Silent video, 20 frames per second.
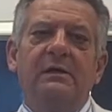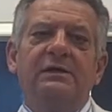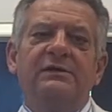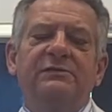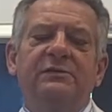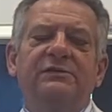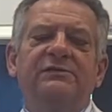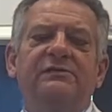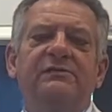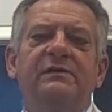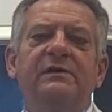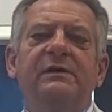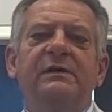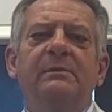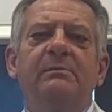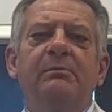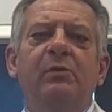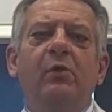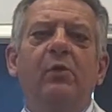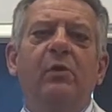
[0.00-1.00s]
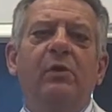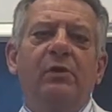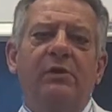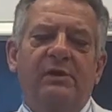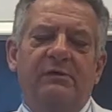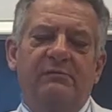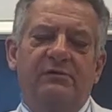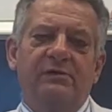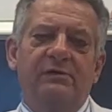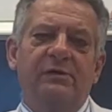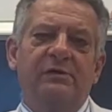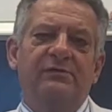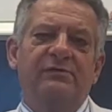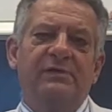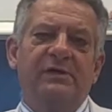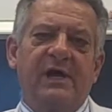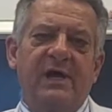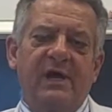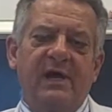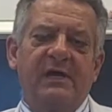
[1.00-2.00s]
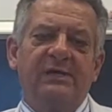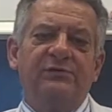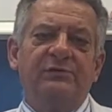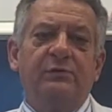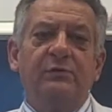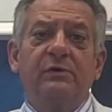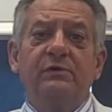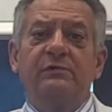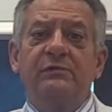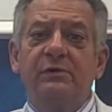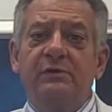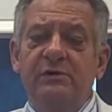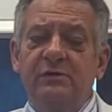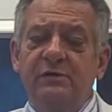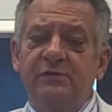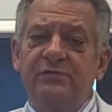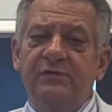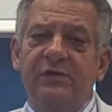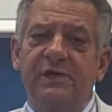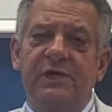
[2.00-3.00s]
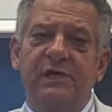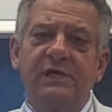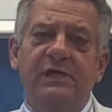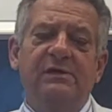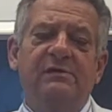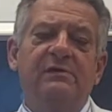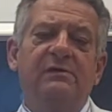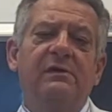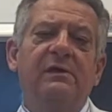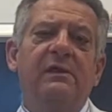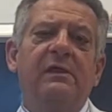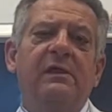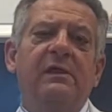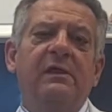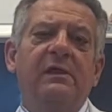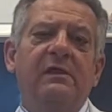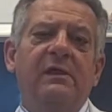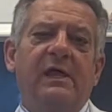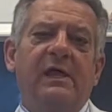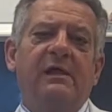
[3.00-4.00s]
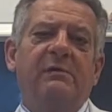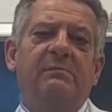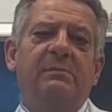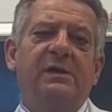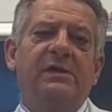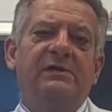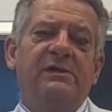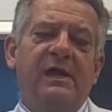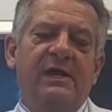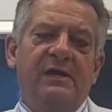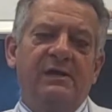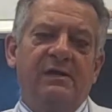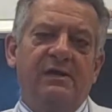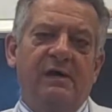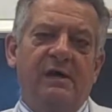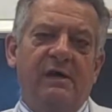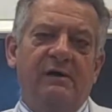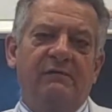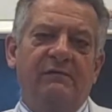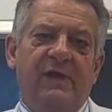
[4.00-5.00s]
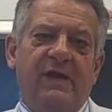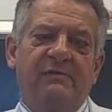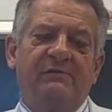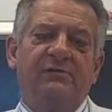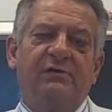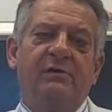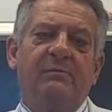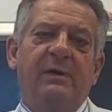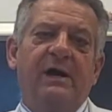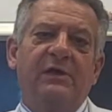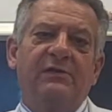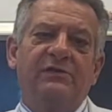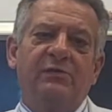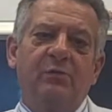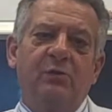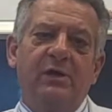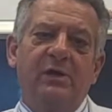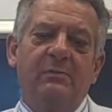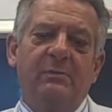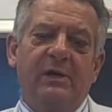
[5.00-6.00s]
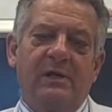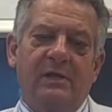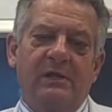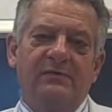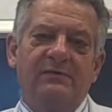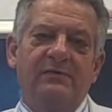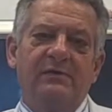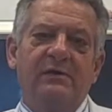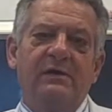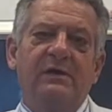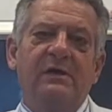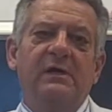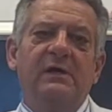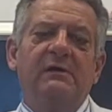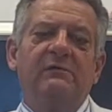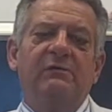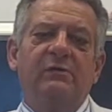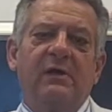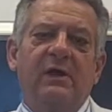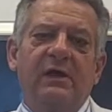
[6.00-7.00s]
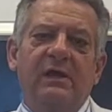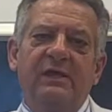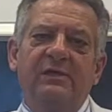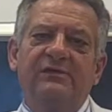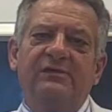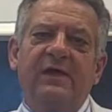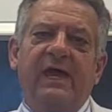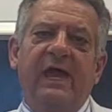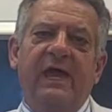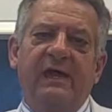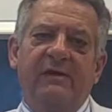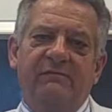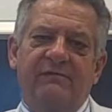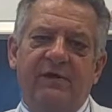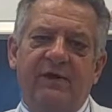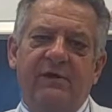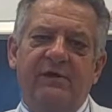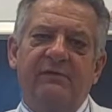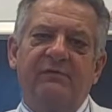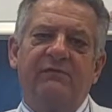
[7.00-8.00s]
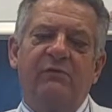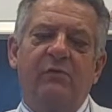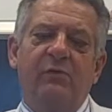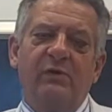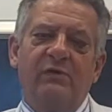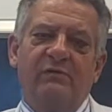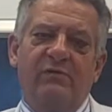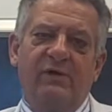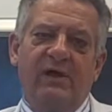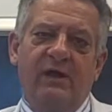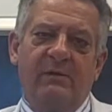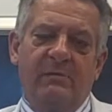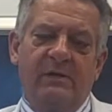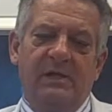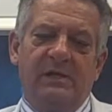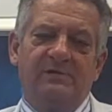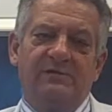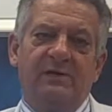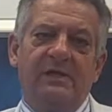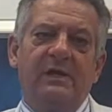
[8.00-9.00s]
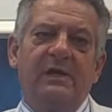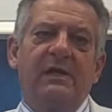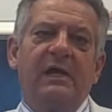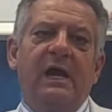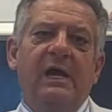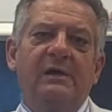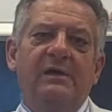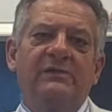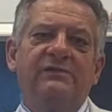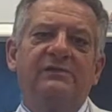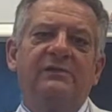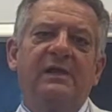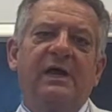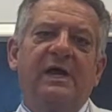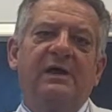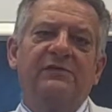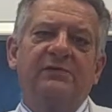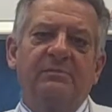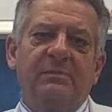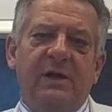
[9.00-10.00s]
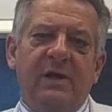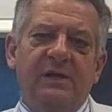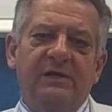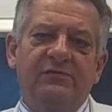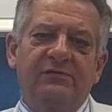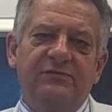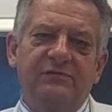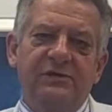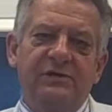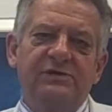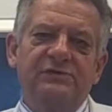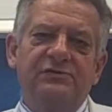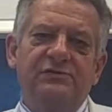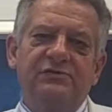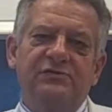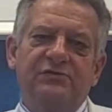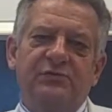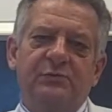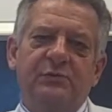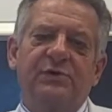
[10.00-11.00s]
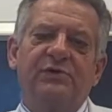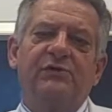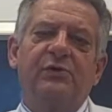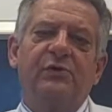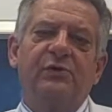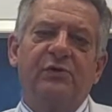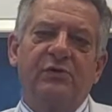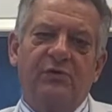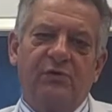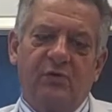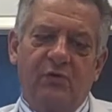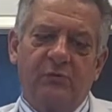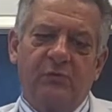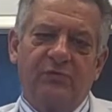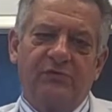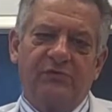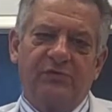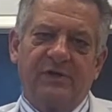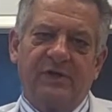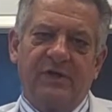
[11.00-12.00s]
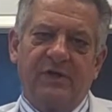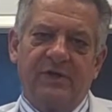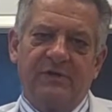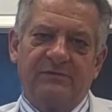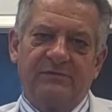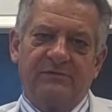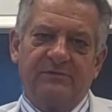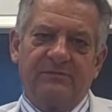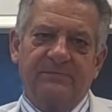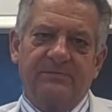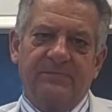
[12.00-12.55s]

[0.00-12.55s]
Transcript: So it's very important, if you're using ice or if you're using heat, that it be taken off after about 20 minutes for at least a half hour to 45 minutes. And this allows the body's tissues to return to their normal size.